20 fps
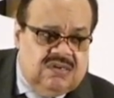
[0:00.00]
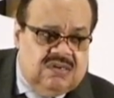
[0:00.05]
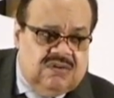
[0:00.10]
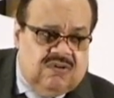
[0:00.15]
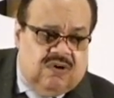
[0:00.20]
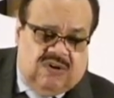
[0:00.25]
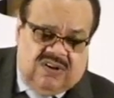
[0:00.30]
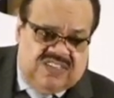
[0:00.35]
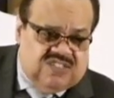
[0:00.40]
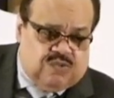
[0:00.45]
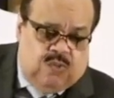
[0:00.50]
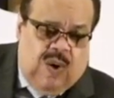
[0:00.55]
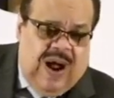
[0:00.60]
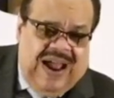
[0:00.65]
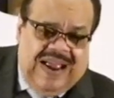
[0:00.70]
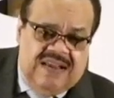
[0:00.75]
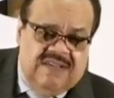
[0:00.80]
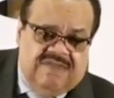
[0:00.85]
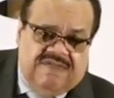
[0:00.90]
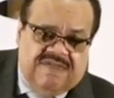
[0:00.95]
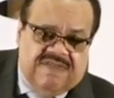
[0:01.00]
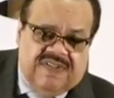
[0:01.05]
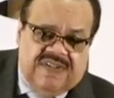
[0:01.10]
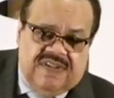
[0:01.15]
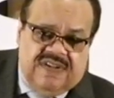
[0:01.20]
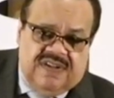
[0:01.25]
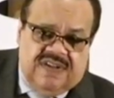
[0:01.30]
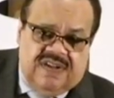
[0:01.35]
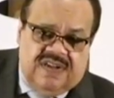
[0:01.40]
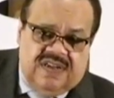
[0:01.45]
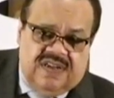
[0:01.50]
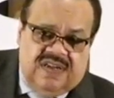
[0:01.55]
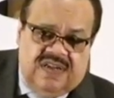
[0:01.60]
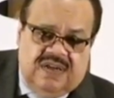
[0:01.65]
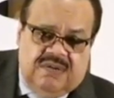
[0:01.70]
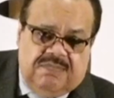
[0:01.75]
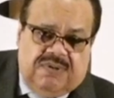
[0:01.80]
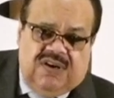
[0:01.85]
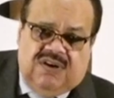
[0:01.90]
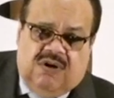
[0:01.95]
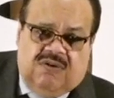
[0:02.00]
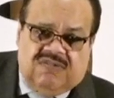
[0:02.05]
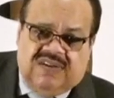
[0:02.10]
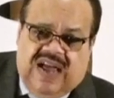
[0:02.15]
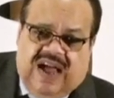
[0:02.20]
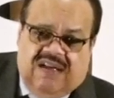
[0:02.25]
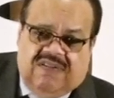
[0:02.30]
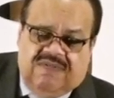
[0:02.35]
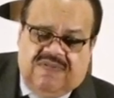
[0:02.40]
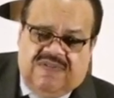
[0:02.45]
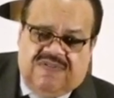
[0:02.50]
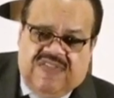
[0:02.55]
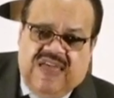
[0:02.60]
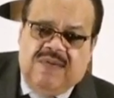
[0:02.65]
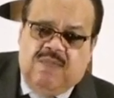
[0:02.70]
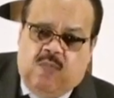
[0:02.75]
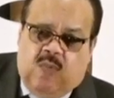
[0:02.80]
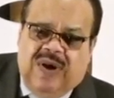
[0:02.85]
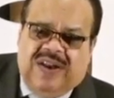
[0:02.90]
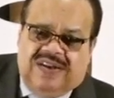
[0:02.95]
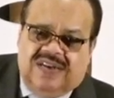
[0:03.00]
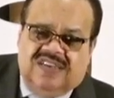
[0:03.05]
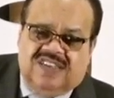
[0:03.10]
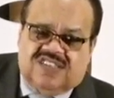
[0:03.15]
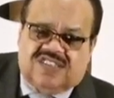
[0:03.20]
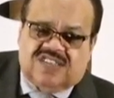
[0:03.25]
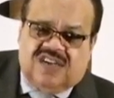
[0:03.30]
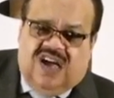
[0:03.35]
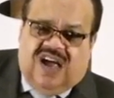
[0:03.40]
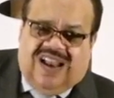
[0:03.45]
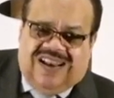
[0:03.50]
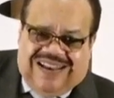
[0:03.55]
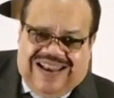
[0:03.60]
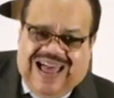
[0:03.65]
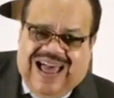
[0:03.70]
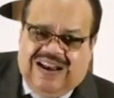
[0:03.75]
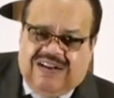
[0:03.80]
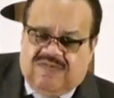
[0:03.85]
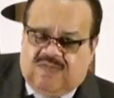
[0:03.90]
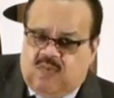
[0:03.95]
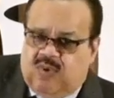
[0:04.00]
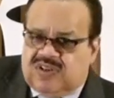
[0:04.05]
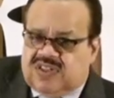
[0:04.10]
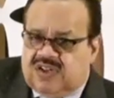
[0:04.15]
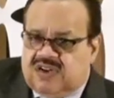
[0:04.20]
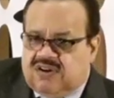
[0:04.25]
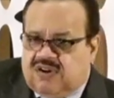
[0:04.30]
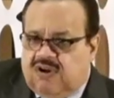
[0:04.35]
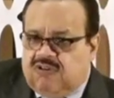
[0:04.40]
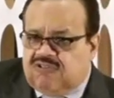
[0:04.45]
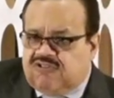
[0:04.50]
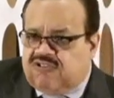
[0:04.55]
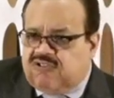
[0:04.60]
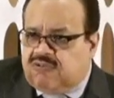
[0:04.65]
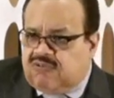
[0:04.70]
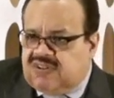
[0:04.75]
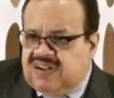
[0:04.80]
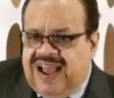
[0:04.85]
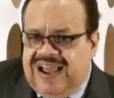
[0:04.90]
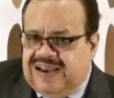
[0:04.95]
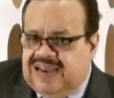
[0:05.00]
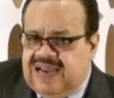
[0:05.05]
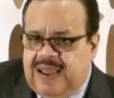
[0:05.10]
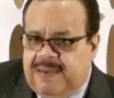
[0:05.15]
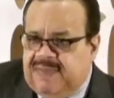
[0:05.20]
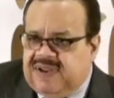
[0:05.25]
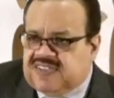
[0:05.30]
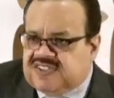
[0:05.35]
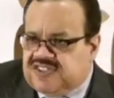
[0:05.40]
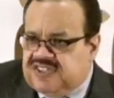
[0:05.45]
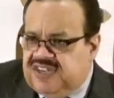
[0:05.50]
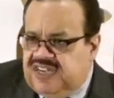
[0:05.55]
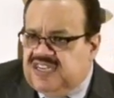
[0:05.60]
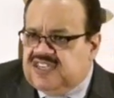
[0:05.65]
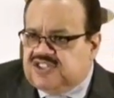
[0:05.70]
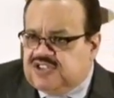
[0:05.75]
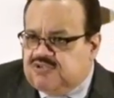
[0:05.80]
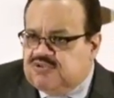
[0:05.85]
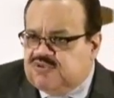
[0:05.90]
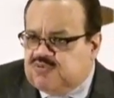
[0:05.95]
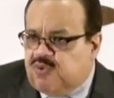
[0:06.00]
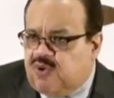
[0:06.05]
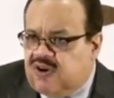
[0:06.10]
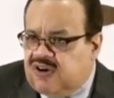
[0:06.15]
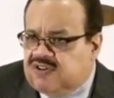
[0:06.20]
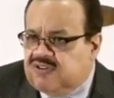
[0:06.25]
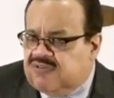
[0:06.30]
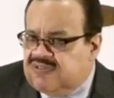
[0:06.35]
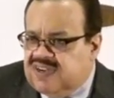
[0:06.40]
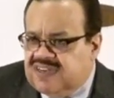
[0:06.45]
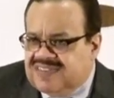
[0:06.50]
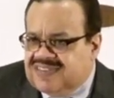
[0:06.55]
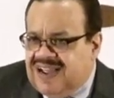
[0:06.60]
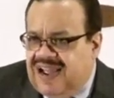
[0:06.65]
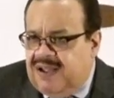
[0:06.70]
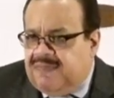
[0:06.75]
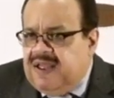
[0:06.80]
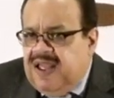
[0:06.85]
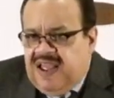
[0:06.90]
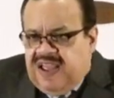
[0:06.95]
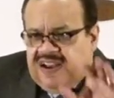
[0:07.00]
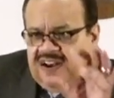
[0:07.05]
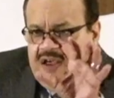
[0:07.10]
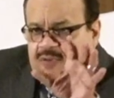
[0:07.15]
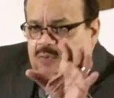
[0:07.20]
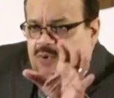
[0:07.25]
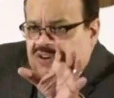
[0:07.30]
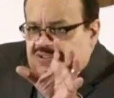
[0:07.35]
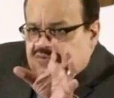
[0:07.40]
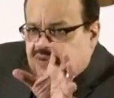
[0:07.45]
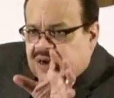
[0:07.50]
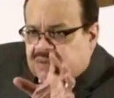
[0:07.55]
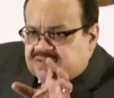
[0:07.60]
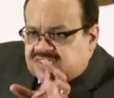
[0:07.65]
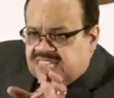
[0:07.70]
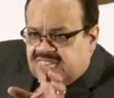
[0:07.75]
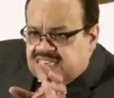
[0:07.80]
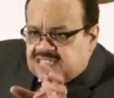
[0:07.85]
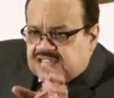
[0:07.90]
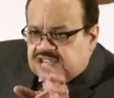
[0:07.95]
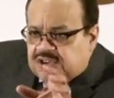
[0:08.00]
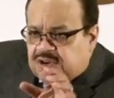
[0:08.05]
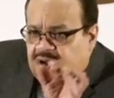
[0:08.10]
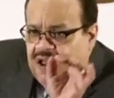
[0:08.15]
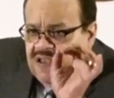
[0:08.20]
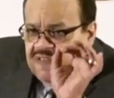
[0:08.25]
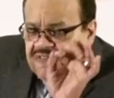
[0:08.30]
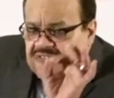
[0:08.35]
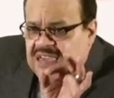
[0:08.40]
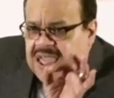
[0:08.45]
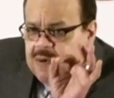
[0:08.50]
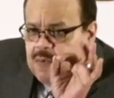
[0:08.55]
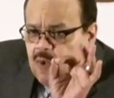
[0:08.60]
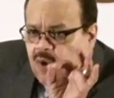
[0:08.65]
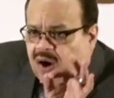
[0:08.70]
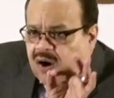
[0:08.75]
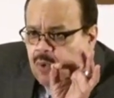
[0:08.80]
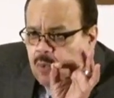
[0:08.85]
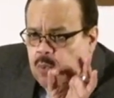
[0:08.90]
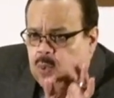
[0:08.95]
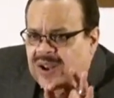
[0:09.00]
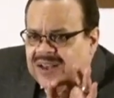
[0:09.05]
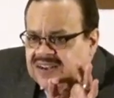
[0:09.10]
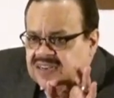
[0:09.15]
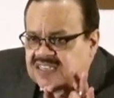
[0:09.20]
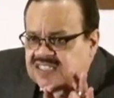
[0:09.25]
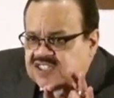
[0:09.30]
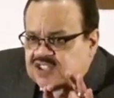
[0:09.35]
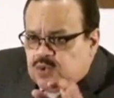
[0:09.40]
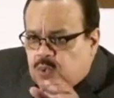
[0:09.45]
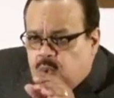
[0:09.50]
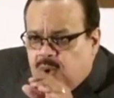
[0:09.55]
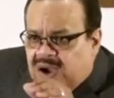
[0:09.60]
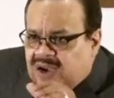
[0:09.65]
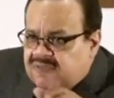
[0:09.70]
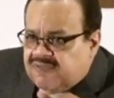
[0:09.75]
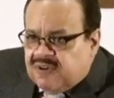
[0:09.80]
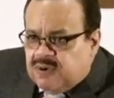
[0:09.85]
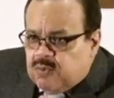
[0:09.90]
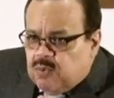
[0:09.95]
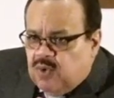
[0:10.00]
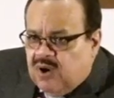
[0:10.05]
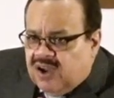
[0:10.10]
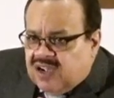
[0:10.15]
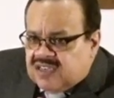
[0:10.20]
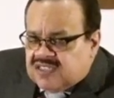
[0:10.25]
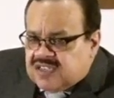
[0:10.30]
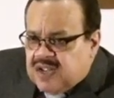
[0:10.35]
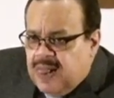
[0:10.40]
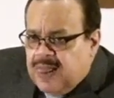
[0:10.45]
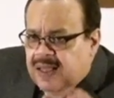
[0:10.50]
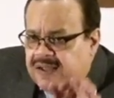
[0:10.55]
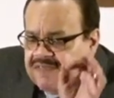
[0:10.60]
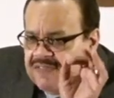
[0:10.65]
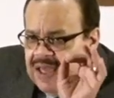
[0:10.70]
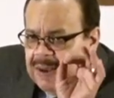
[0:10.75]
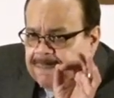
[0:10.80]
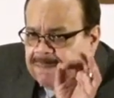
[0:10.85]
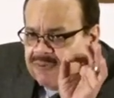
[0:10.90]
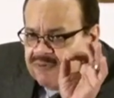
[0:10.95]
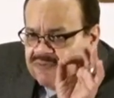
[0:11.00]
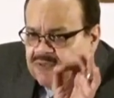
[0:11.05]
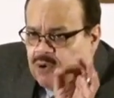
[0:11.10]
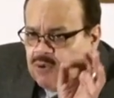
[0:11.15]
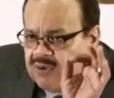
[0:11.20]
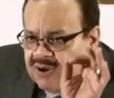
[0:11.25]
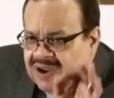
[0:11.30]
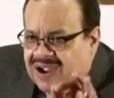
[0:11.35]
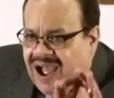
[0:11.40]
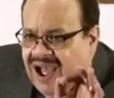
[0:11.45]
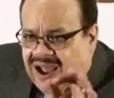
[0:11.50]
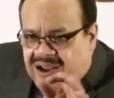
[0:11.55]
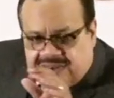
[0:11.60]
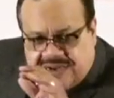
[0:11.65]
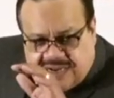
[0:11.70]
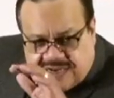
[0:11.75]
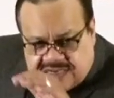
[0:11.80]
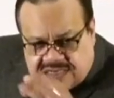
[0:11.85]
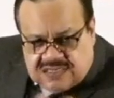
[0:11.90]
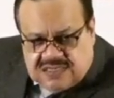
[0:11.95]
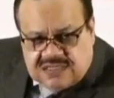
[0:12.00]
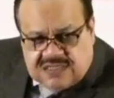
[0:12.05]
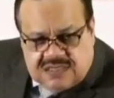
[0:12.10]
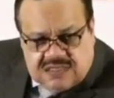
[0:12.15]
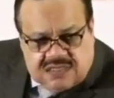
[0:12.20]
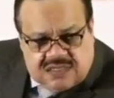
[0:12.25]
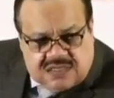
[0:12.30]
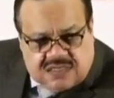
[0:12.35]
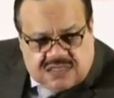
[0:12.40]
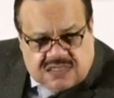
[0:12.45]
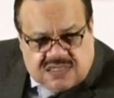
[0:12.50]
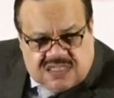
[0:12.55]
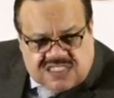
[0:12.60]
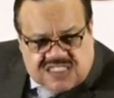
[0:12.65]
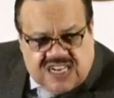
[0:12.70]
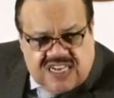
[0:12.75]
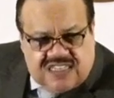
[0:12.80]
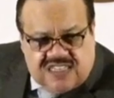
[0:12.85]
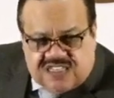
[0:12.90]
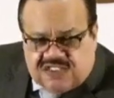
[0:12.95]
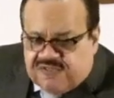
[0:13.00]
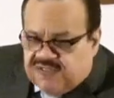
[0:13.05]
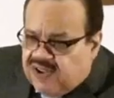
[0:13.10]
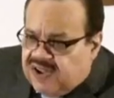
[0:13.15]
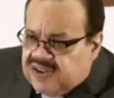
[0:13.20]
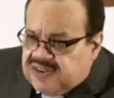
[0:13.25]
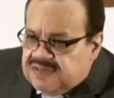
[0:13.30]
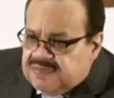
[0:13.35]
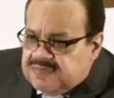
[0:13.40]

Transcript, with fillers: or his wife, but no doubt they witnessed a lot of what the cultural dynamics and issues were during the time. In other words, what I'm saying to you, they were a witness to whatever it was that provoked God to send this flood.